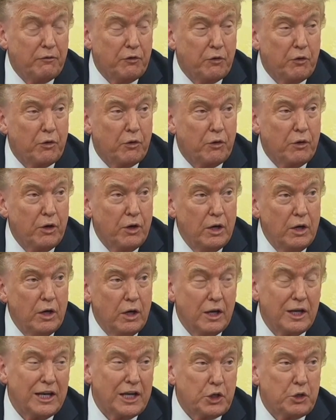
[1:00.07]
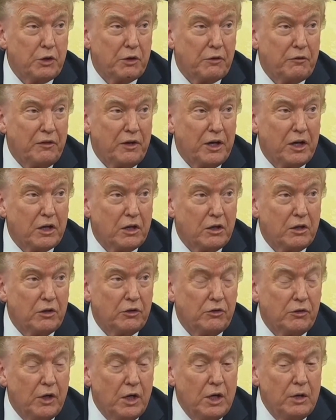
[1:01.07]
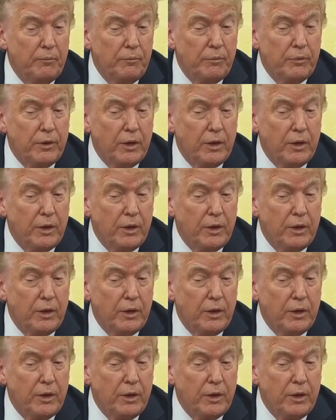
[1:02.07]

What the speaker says: money for electric vehicles.